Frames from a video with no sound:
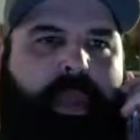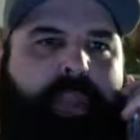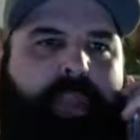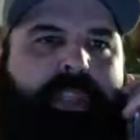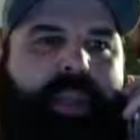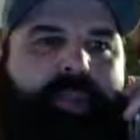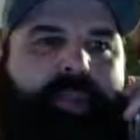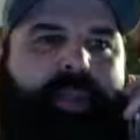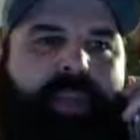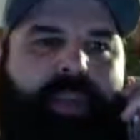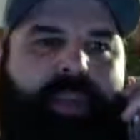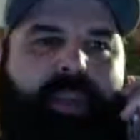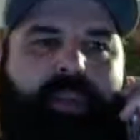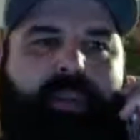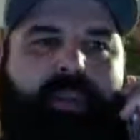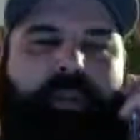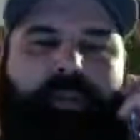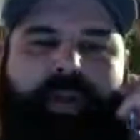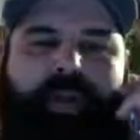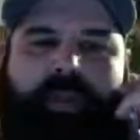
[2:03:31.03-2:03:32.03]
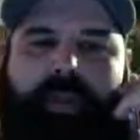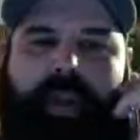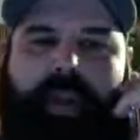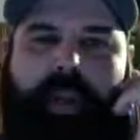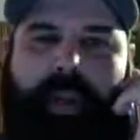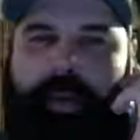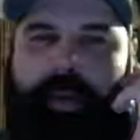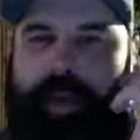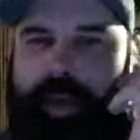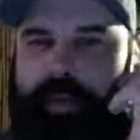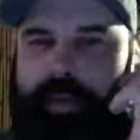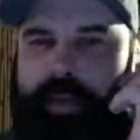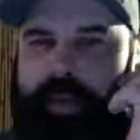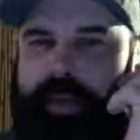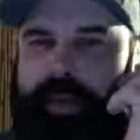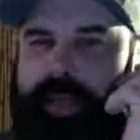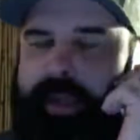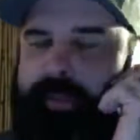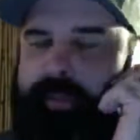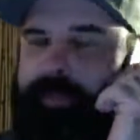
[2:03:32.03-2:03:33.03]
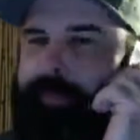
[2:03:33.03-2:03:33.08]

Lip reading: It's up to you. You've been running around all day.